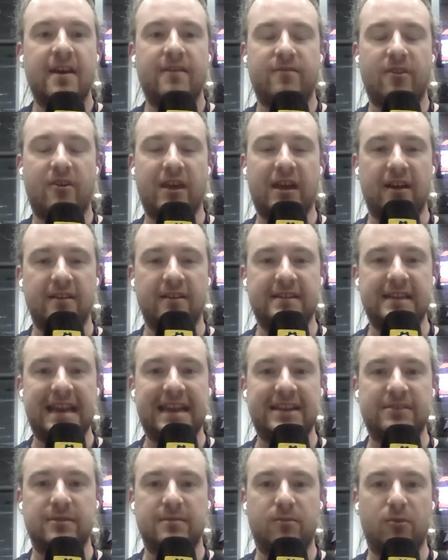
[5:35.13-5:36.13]
very closely
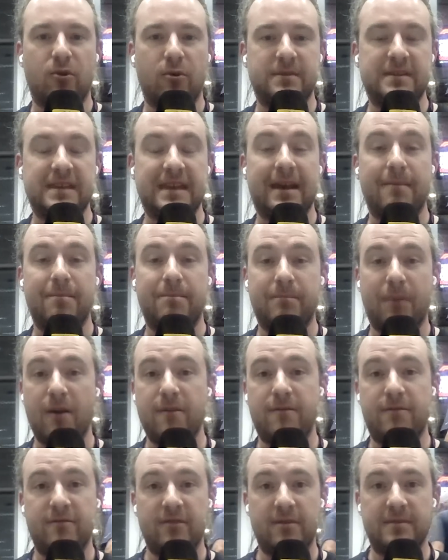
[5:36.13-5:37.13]
linked with porpoising, and
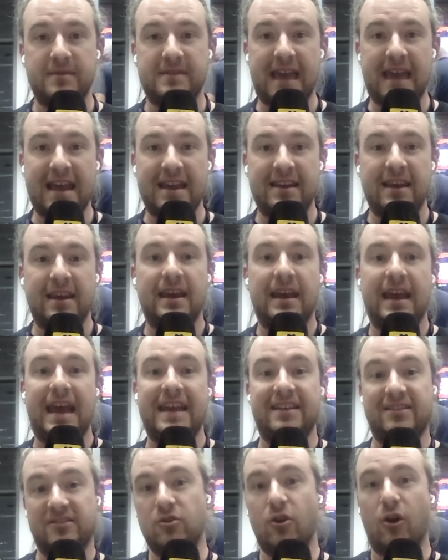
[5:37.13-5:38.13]
both of them said
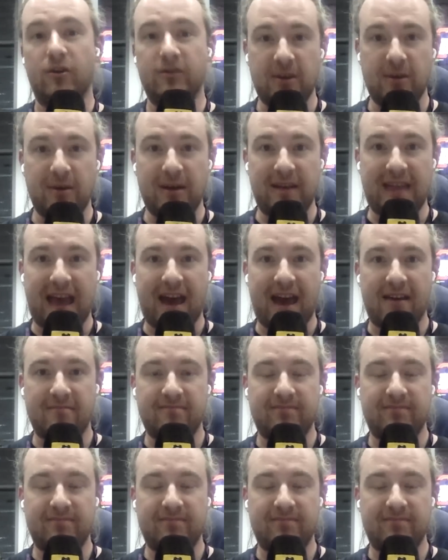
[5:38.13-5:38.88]
it's not doing that.